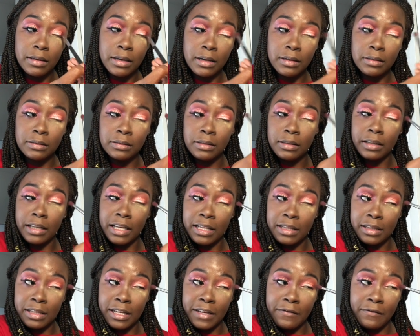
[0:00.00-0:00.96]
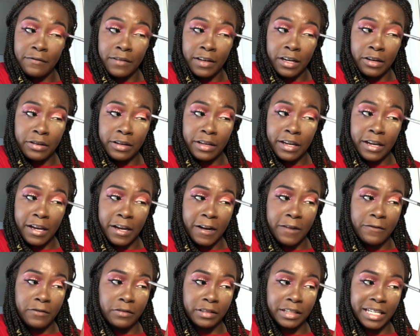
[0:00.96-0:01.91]
look, and then very
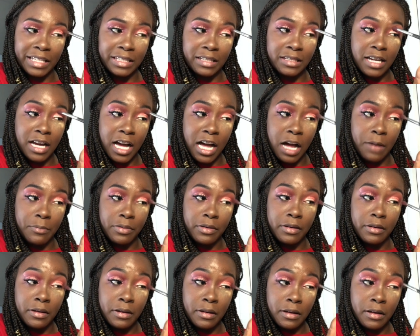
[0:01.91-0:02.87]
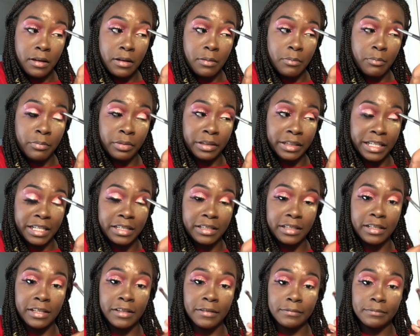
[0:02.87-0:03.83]
carefully at the top, blend
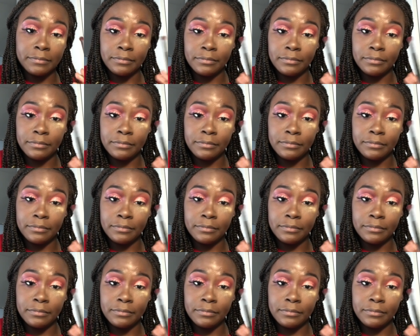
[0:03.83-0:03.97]
it.